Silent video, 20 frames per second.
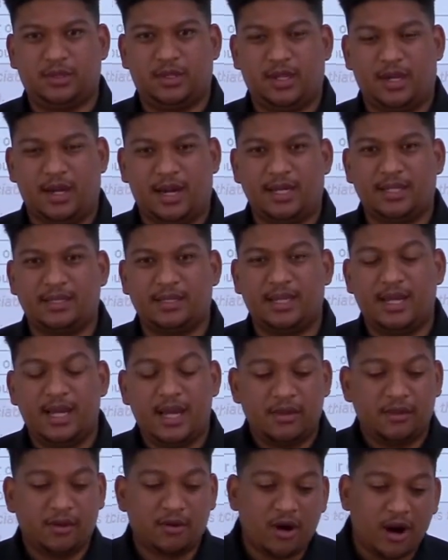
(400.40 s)
right,
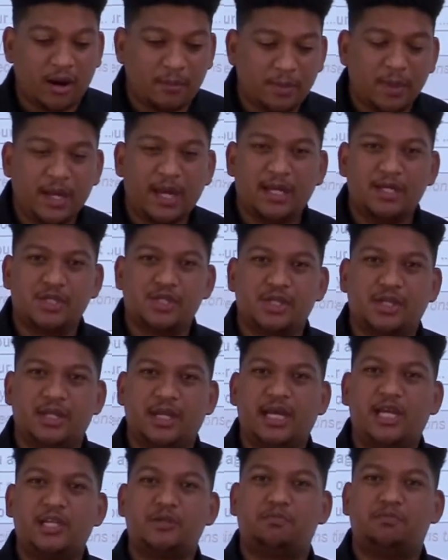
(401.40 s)
the comprehension
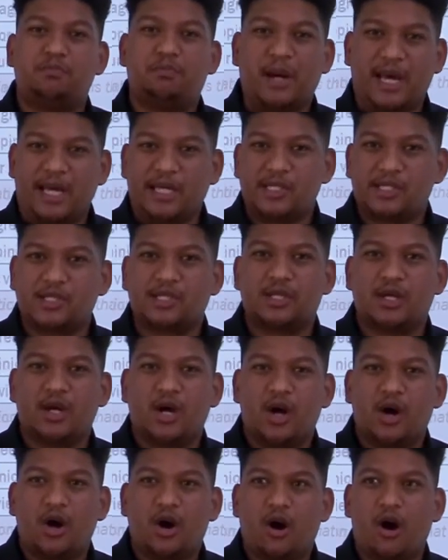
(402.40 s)
is based
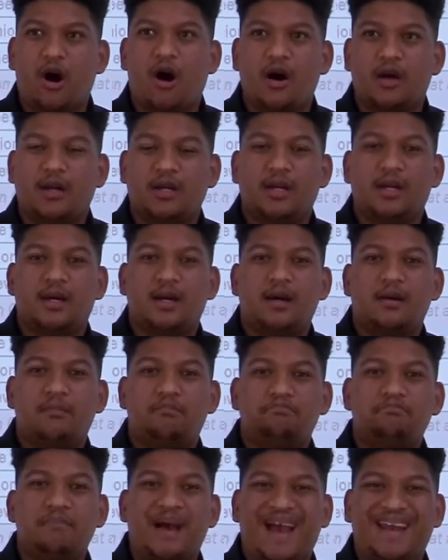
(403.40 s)
on
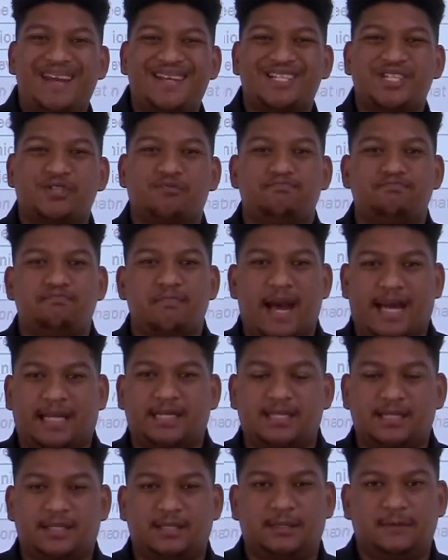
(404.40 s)
manners
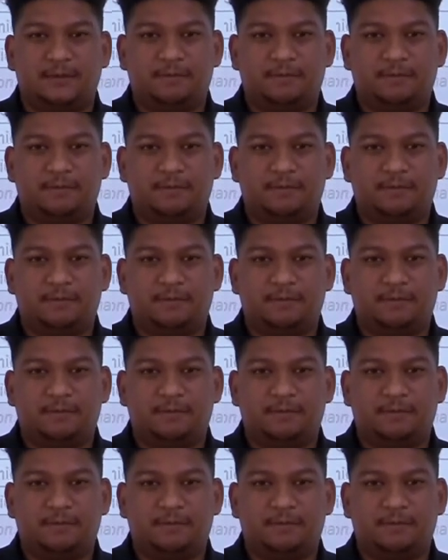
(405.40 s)
matter,